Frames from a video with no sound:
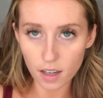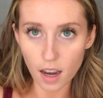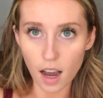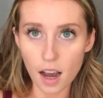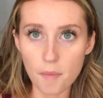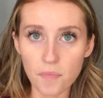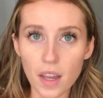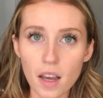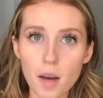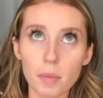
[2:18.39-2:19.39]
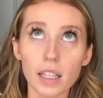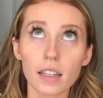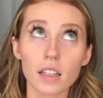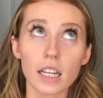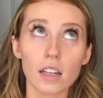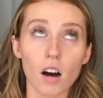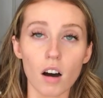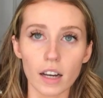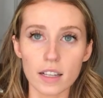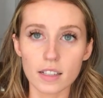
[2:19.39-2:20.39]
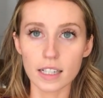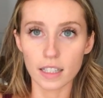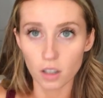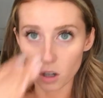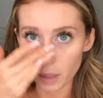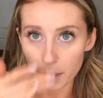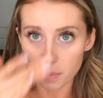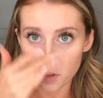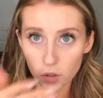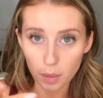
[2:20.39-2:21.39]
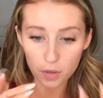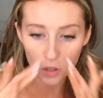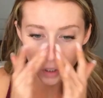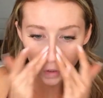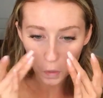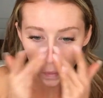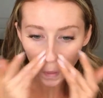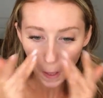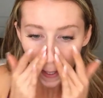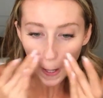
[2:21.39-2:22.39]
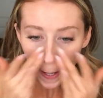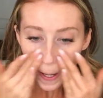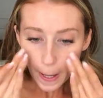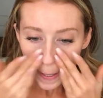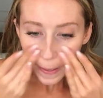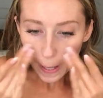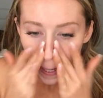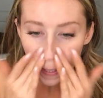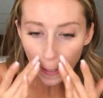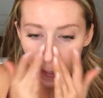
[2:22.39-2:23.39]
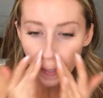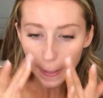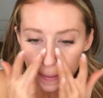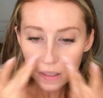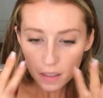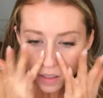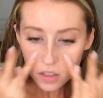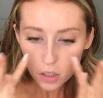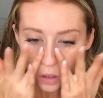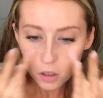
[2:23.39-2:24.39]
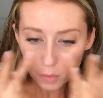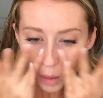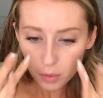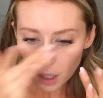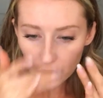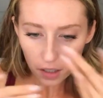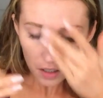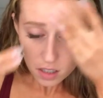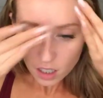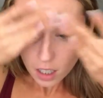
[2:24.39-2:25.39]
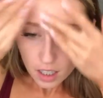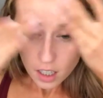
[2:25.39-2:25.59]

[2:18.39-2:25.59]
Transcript: Um, but then in August, I did go on my trip to Thailand to my brother's